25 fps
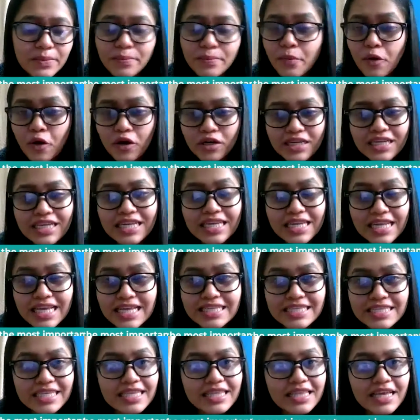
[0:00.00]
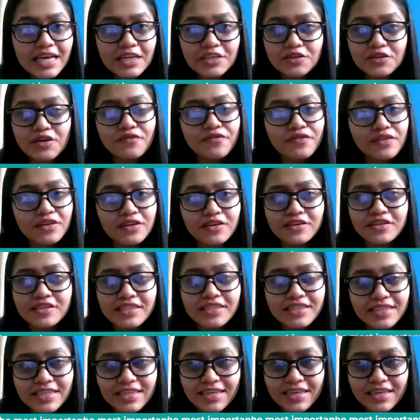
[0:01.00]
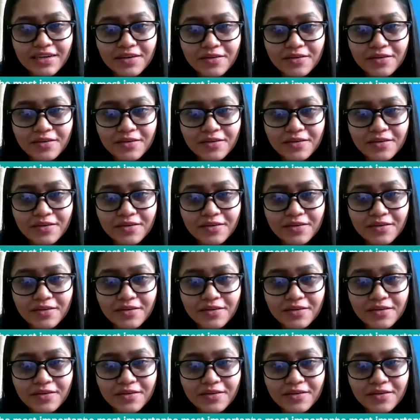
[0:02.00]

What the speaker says: important lessons that you have learned till